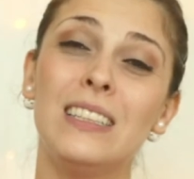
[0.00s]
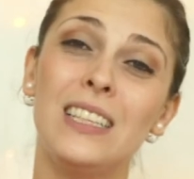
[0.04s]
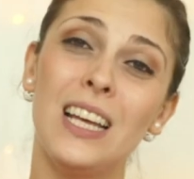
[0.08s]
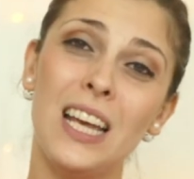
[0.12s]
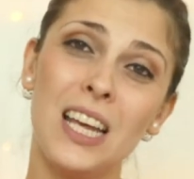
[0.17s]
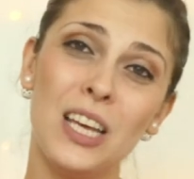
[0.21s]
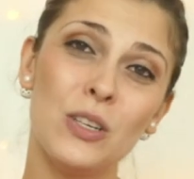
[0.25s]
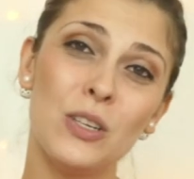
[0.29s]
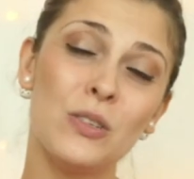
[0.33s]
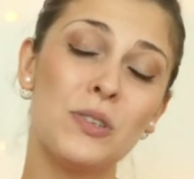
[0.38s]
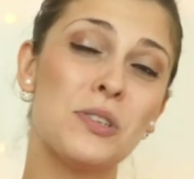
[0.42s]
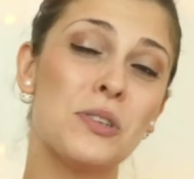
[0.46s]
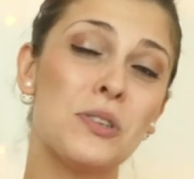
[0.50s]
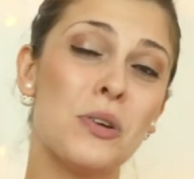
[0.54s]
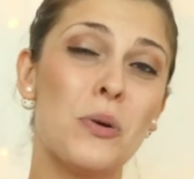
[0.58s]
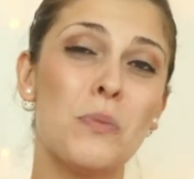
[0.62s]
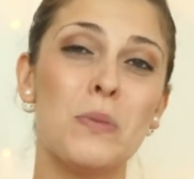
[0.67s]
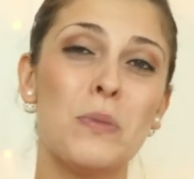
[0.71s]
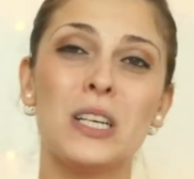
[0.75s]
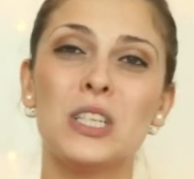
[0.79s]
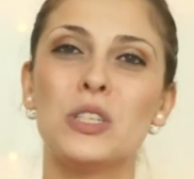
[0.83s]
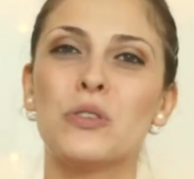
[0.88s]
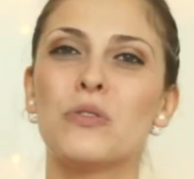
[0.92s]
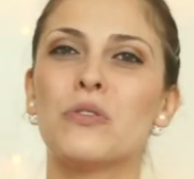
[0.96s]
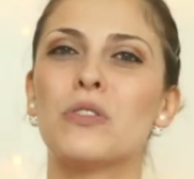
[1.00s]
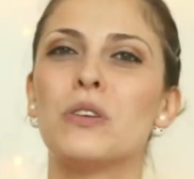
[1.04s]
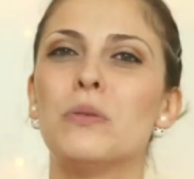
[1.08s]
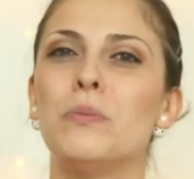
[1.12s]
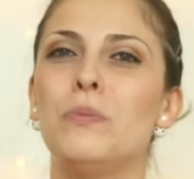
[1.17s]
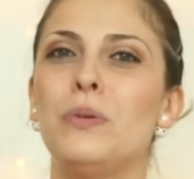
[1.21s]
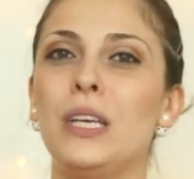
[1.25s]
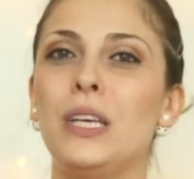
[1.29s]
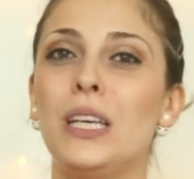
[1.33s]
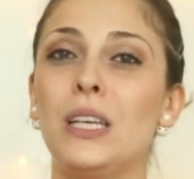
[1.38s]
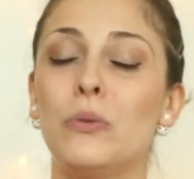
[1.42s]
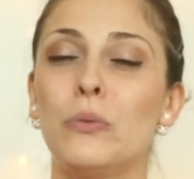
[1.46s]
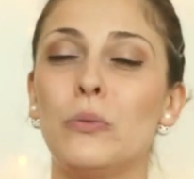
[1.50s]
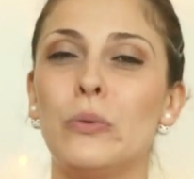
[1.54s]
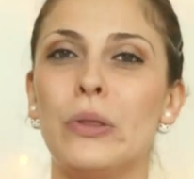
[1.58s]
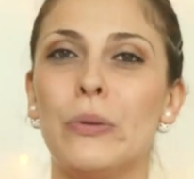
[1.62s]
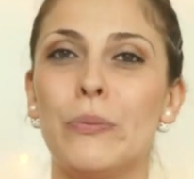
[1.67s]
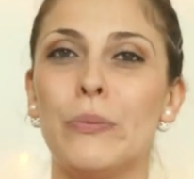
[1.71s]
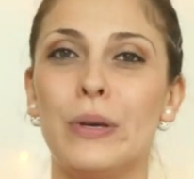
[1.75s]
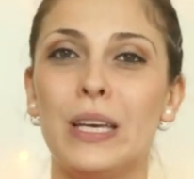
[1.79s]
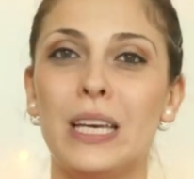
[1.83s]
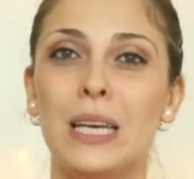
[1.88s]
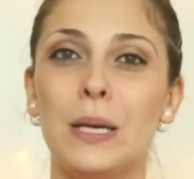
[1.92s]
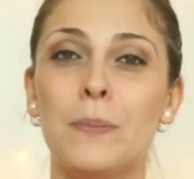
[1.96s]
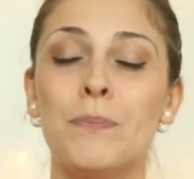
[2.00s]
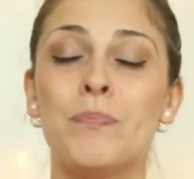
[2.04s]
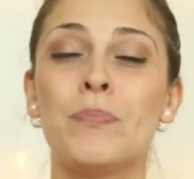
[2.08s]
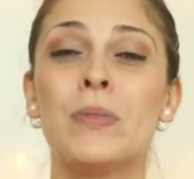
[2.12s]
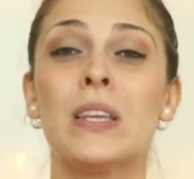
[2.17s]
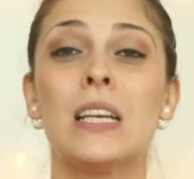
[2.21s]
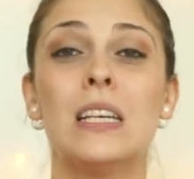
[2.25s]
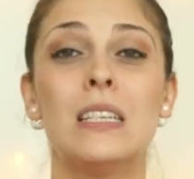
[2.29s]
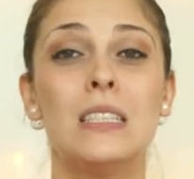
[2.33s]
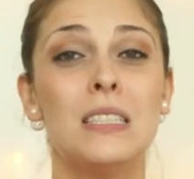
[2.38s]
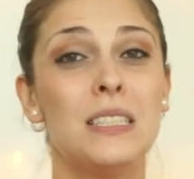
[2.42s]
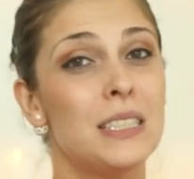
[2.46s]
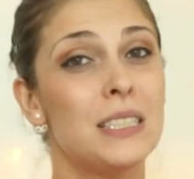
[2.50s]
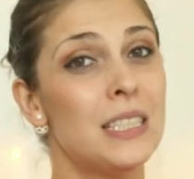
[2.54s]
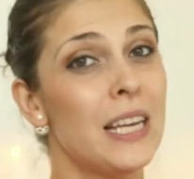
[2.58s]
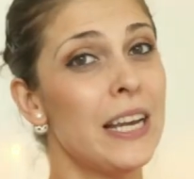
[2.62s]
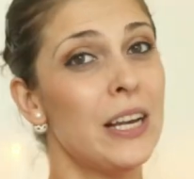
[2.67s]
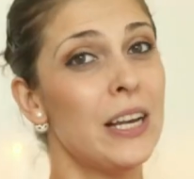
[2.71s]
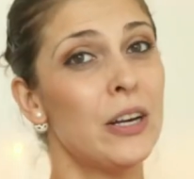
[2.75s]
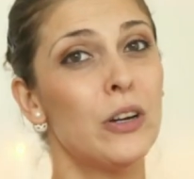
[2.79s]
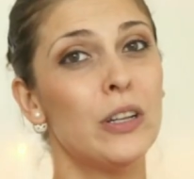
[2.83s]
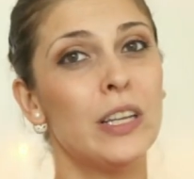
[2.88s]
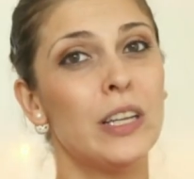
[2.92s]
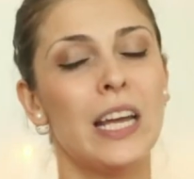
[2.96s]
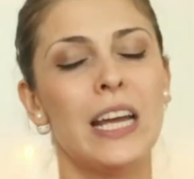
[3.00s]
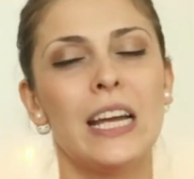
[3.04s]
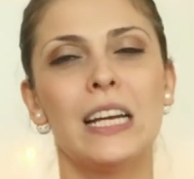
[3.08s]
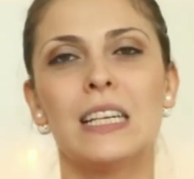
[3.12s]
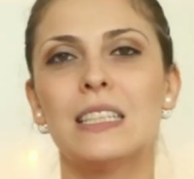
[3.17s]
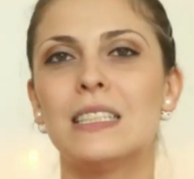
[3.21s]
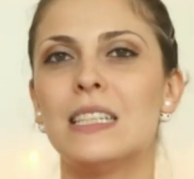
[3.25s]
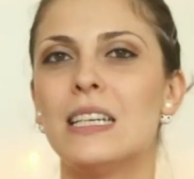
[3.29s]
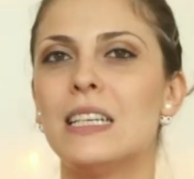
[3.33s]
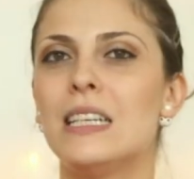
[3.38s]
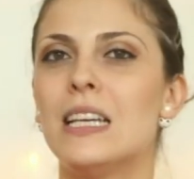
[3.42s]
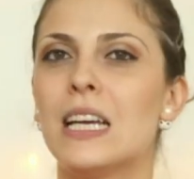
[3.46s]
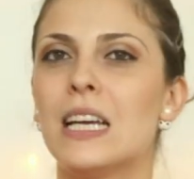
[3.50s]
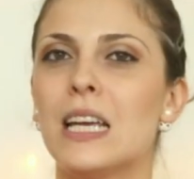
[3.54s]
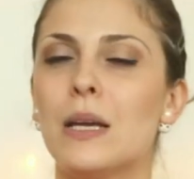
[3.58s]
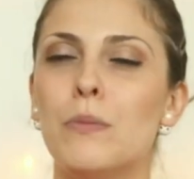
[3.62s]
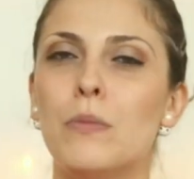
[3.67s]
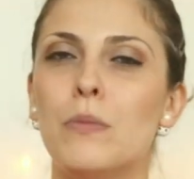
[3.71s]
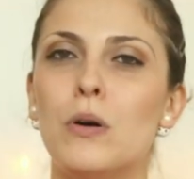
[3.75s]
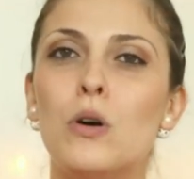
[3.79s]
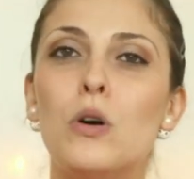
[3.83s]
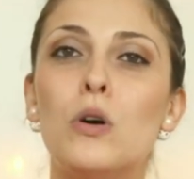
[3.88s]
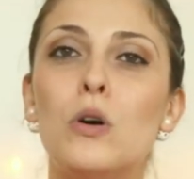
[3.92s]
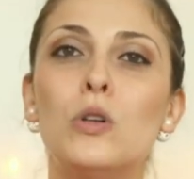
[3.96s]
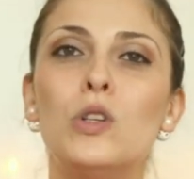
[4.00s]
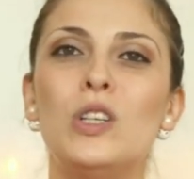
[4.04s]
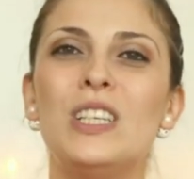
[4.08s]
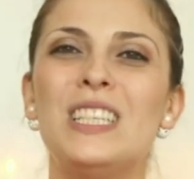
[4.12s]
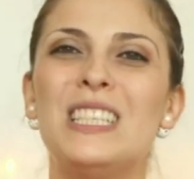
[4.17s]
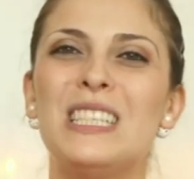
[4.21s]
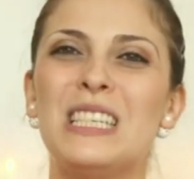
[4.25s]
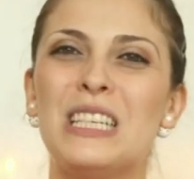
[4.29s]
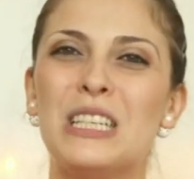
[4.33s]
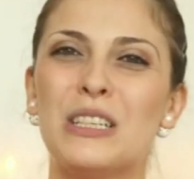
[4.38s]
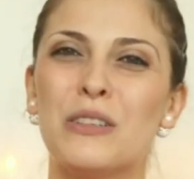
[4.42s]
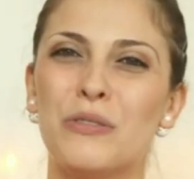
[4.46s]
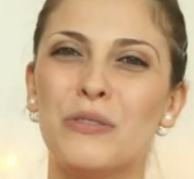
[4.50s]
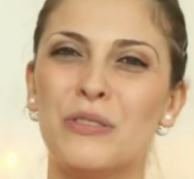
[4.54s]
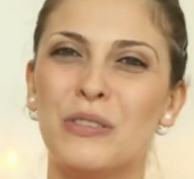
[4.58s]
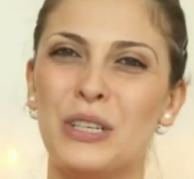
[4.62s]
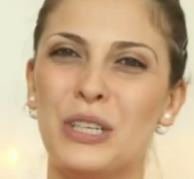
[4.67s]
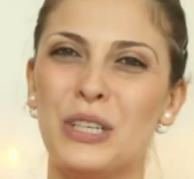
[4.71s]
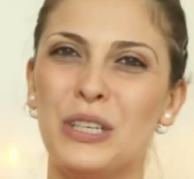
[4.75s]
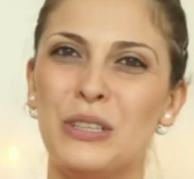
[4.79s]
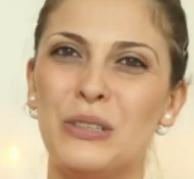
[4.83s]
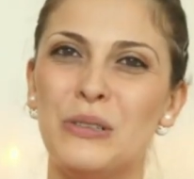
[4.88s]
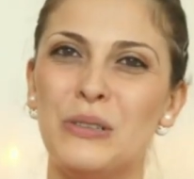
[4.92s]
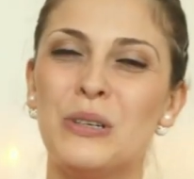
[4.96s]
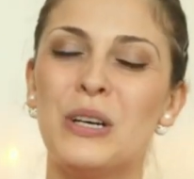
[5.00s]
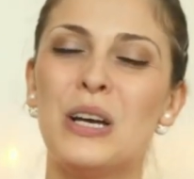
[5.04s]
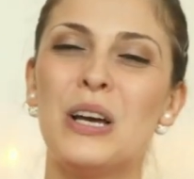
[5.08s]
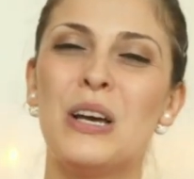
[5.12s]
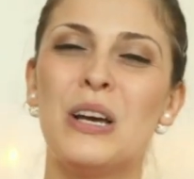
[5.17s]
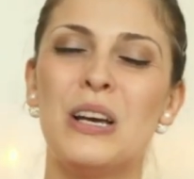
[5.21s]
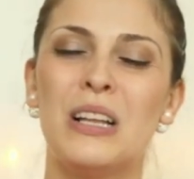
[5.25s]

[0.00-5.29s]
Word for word: Thank you so much for being with me. Stay connected, I am always here for you.